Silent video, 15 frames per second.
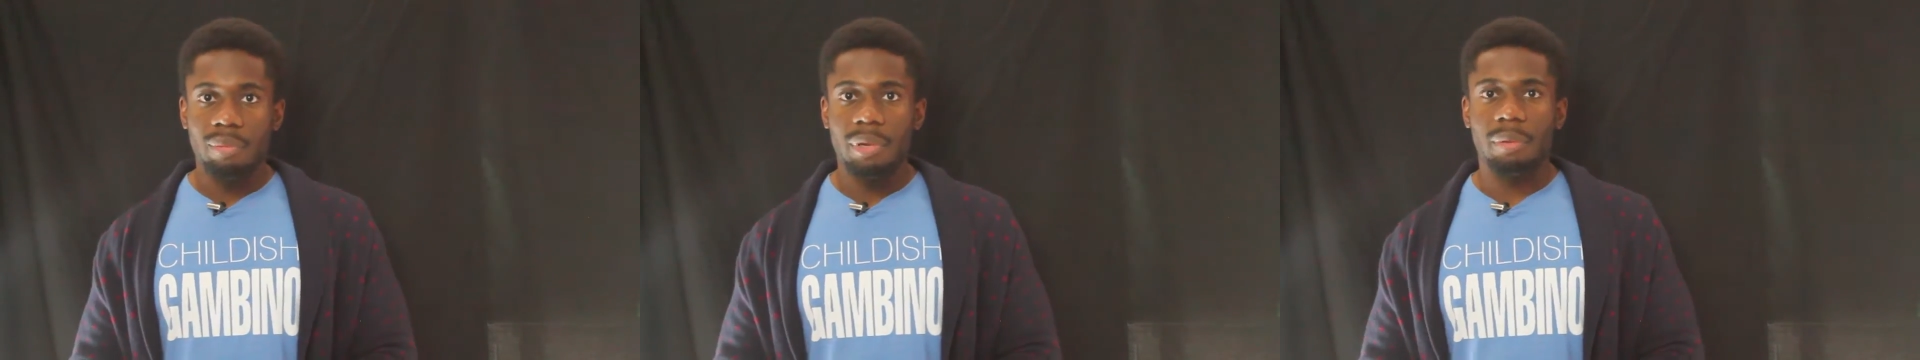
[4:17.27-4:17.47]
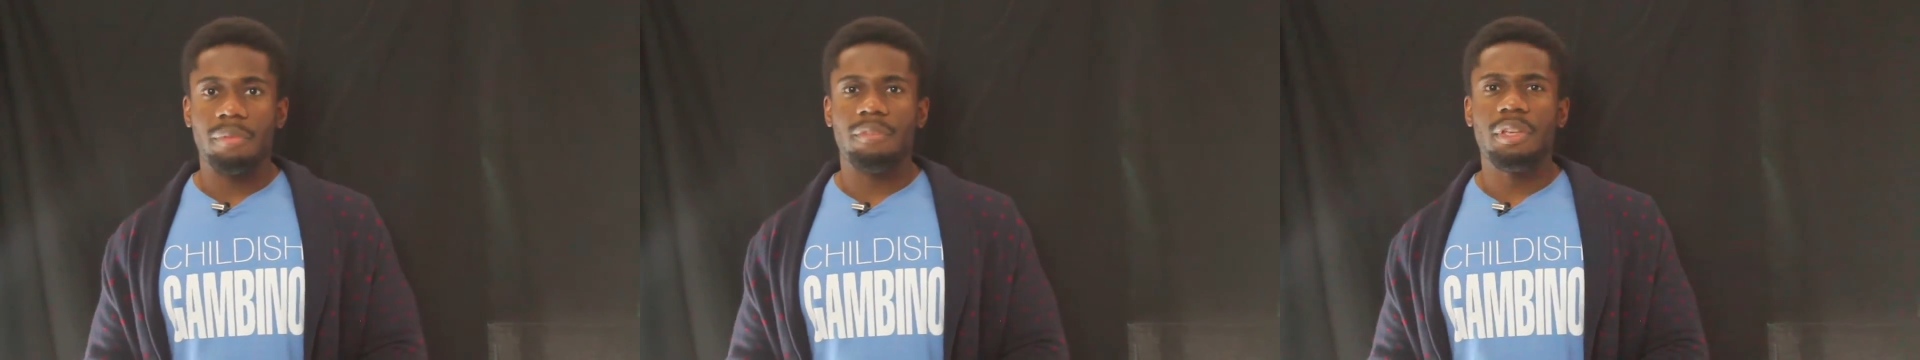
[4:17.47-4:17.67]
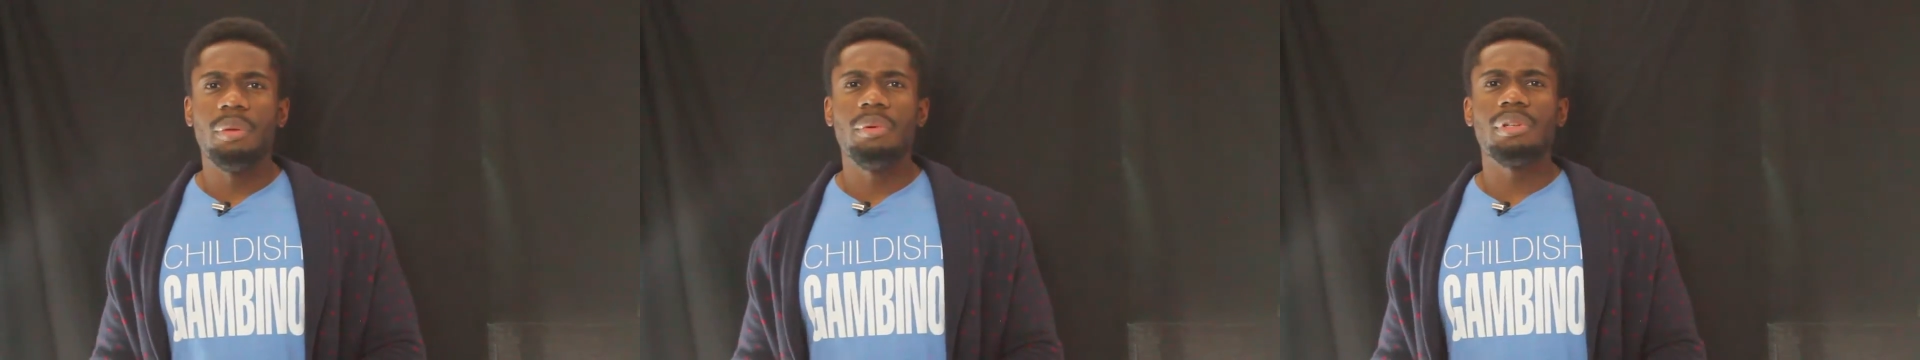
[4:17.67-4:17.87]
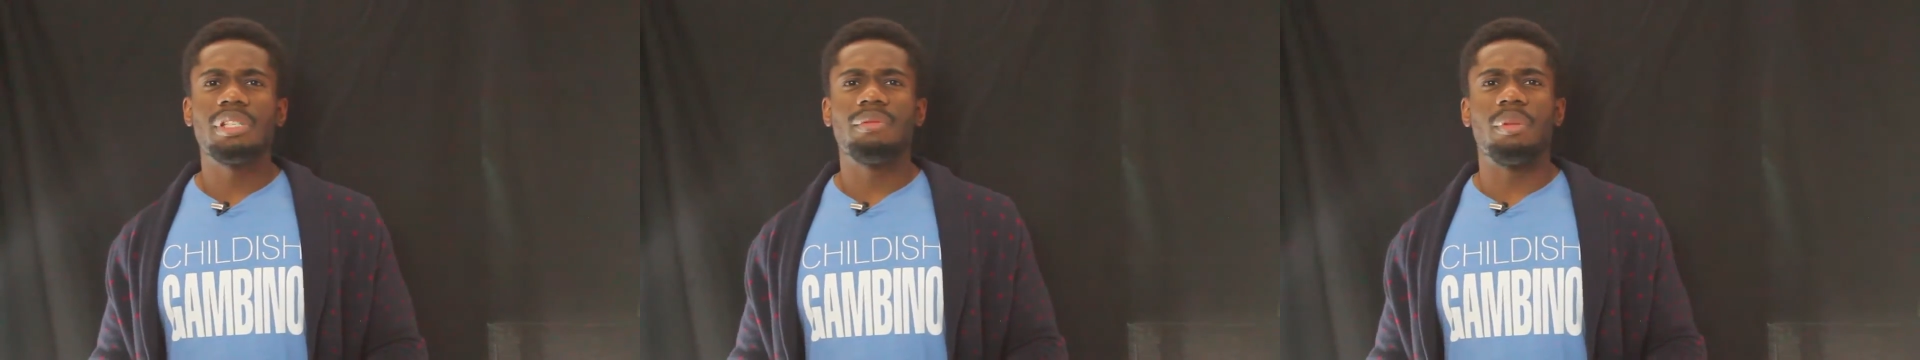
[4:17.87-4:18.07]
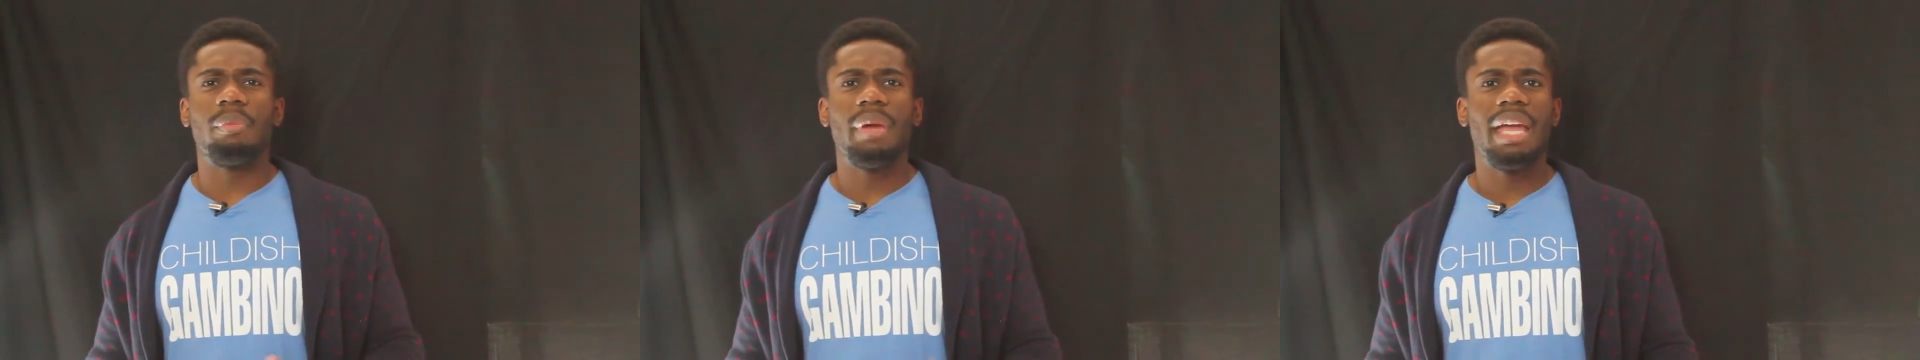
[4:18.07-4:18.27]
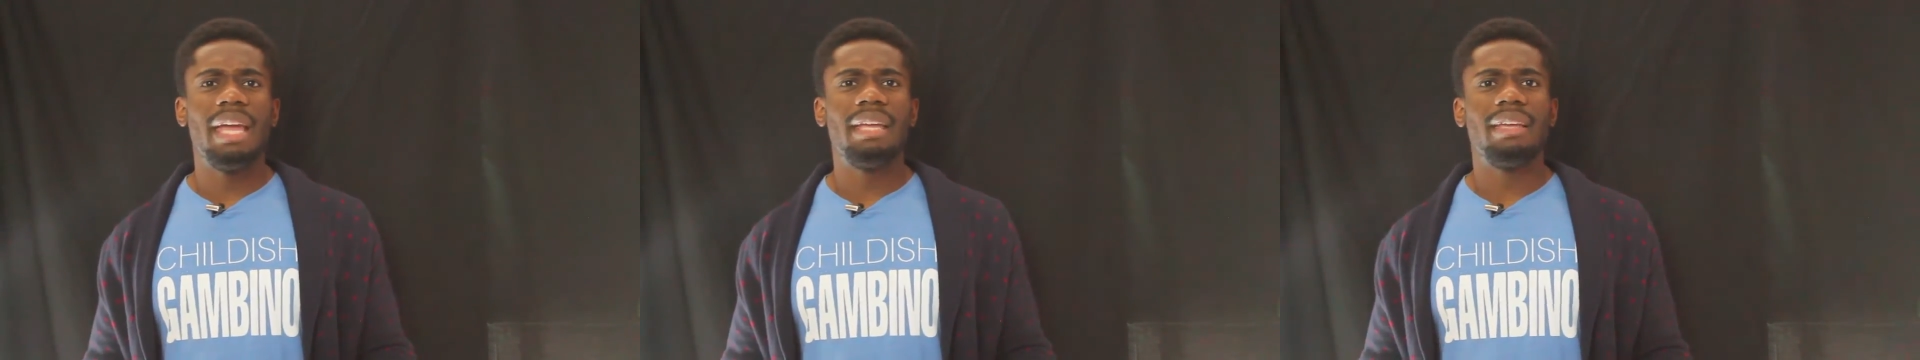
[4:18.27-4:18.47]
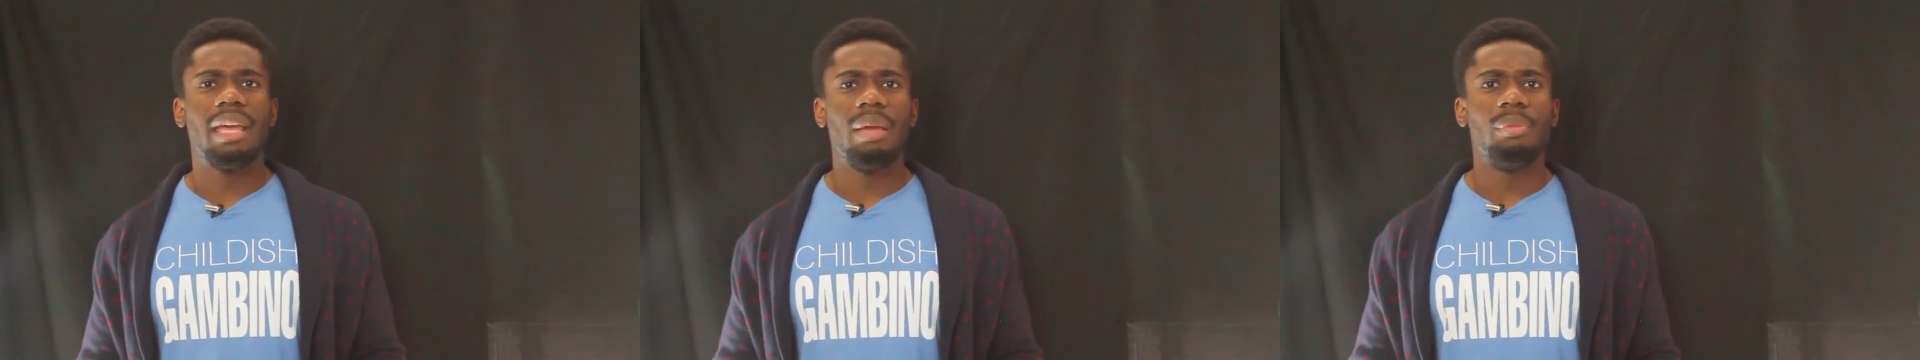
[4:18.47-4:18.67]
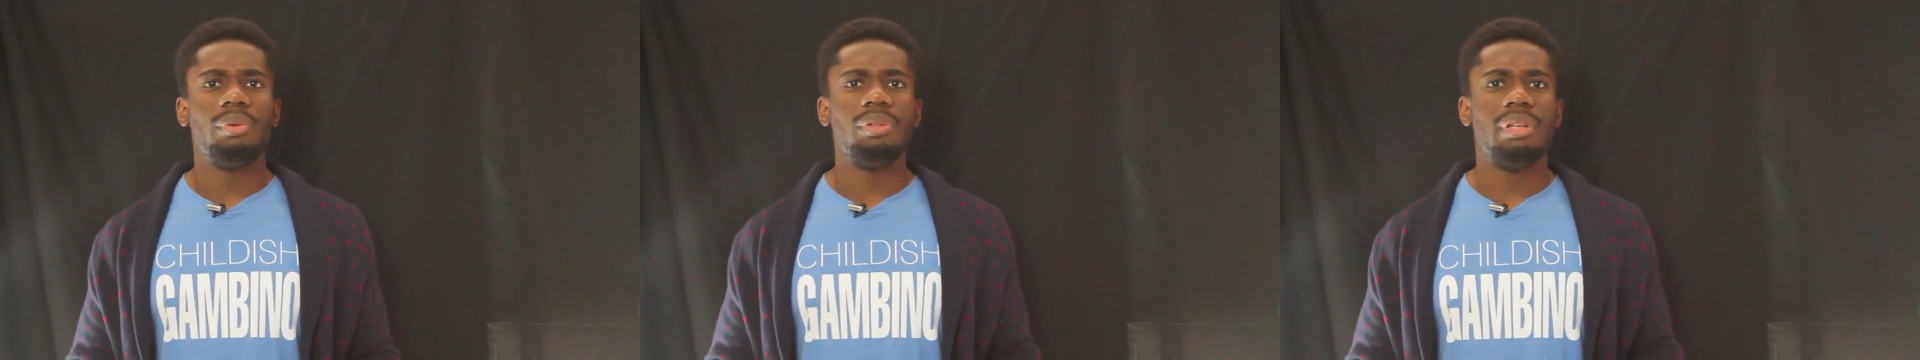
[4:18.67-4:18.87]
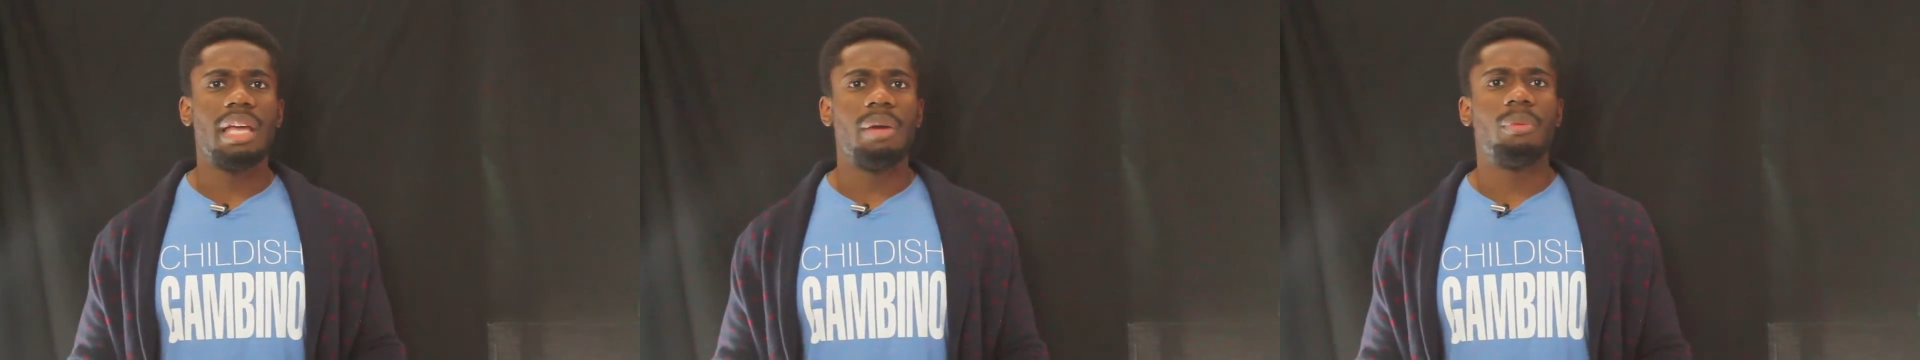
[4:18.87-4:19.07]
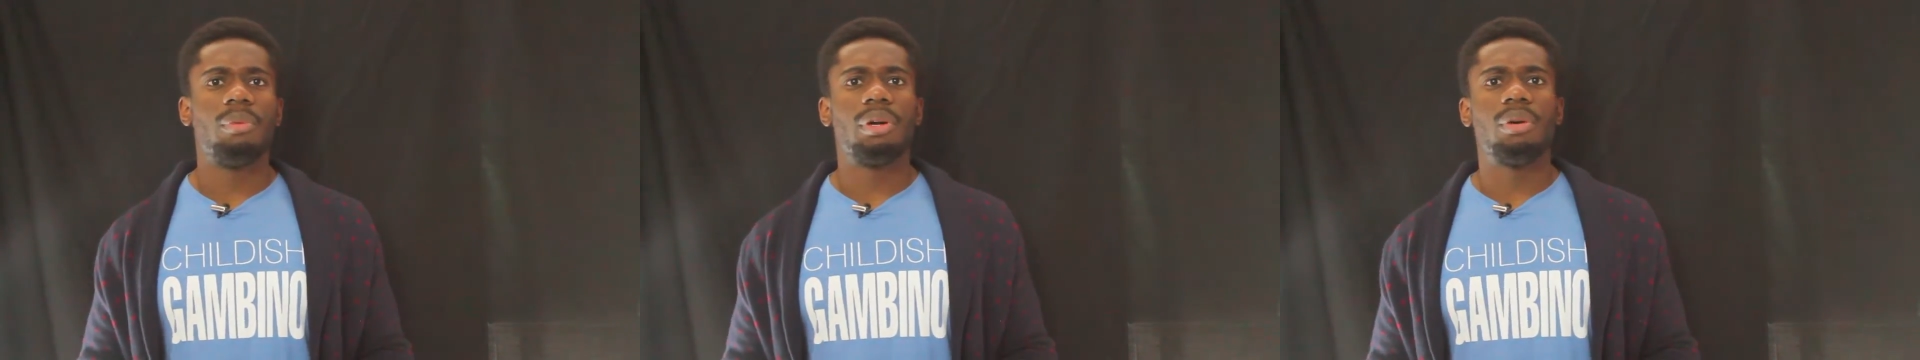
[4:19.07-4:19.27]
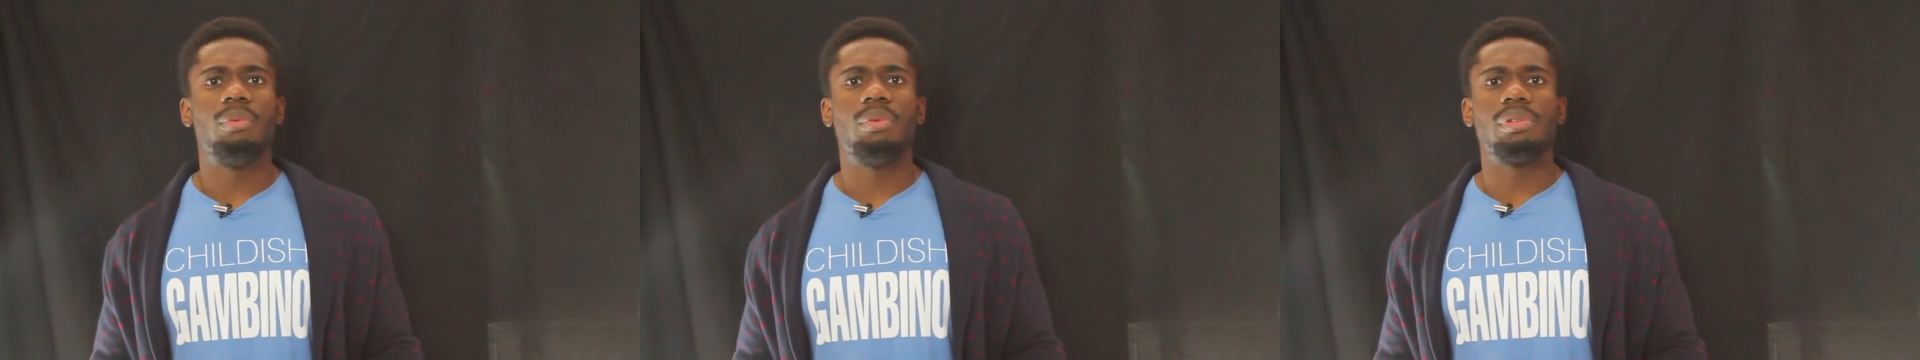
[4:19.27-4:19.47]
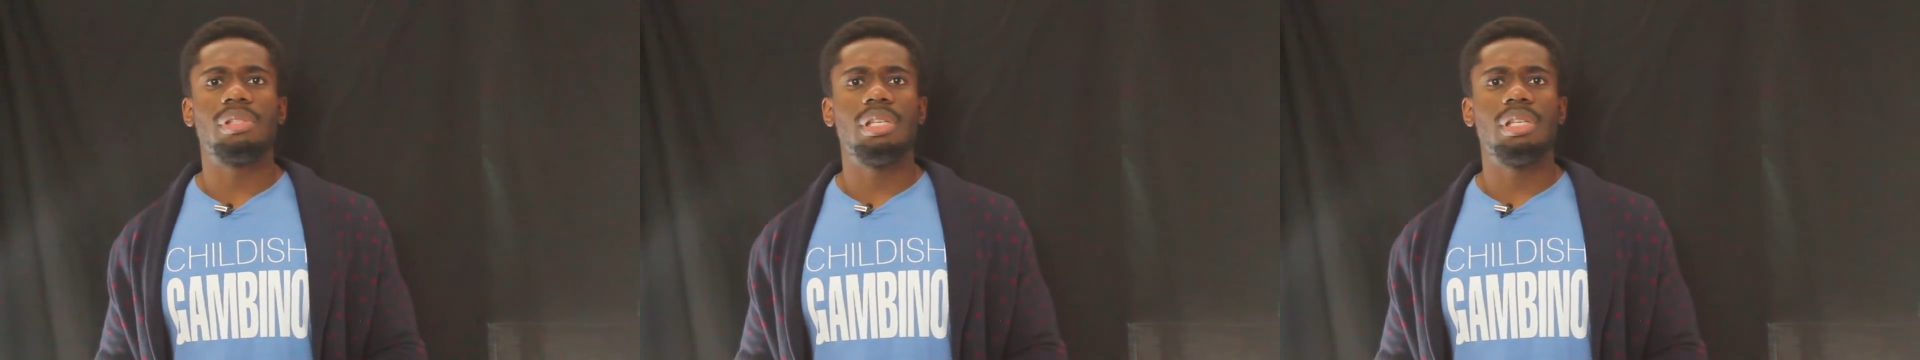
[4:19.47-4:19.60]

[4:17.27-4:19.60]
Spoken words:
But viewers of the pay cable network will